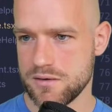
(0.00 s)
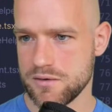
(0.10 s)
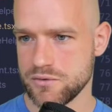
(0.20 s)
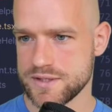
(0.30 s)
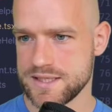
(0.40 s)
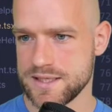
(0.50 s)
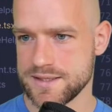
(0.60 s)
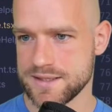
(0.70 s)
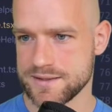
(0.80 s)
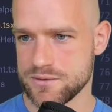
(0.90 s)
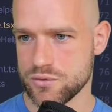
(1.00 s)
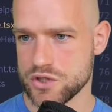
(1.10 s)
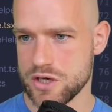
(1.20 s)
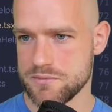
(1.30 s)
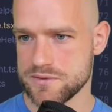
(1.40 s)
You see there is no
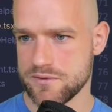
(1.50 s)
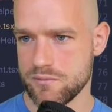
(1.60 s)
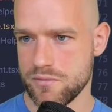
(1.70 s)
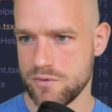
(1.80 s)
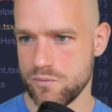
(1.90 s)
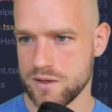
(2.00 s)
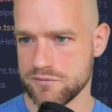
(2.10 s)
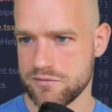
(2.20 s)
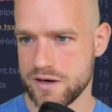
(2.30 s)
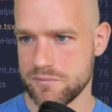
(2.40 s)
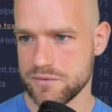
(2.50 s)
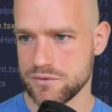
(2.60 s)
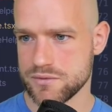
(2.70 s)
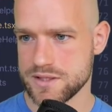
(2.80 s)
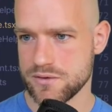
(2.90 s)
jumps from one frame
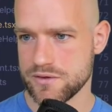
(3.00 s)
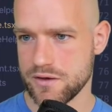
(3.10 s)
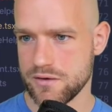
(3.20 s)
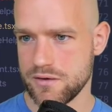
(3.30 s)
to the other.